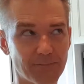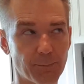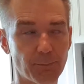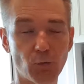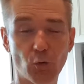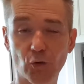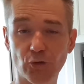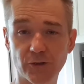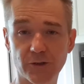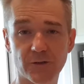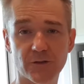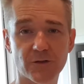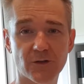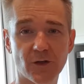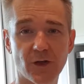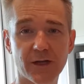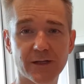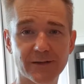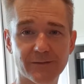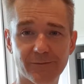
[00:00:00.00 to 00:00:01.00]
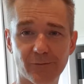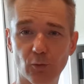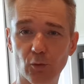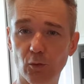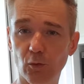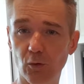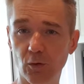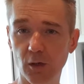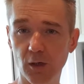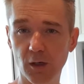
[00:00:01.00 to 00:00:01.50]
portion size
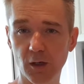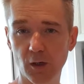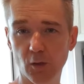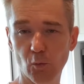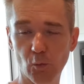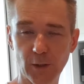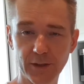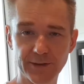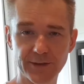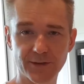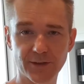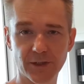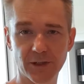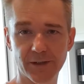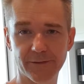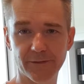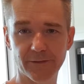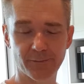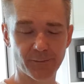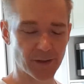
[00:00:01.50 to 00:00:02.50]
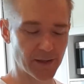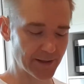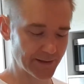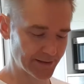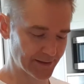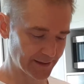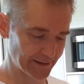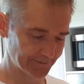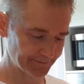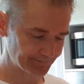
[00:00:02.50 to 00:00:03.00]
for 1 serve of
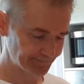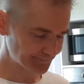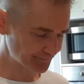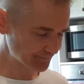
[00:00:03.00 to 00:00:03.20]
protein.